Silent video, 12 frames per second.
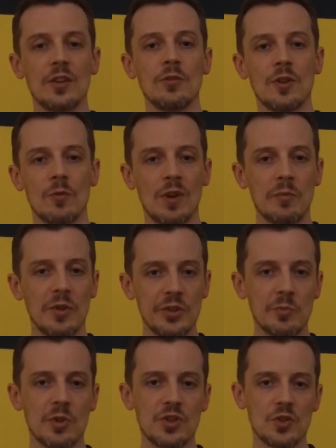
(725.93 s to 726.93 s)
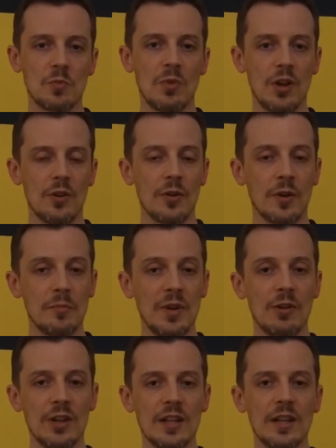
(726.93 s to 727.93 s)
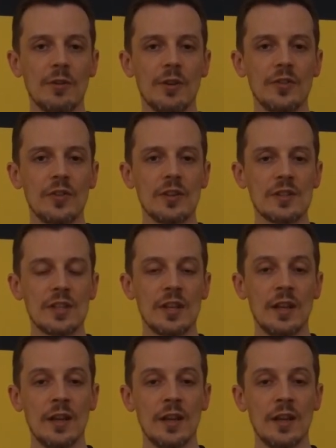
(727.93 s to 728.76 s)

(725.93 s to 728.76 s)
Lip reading: and you can run much smaller bearing clearances.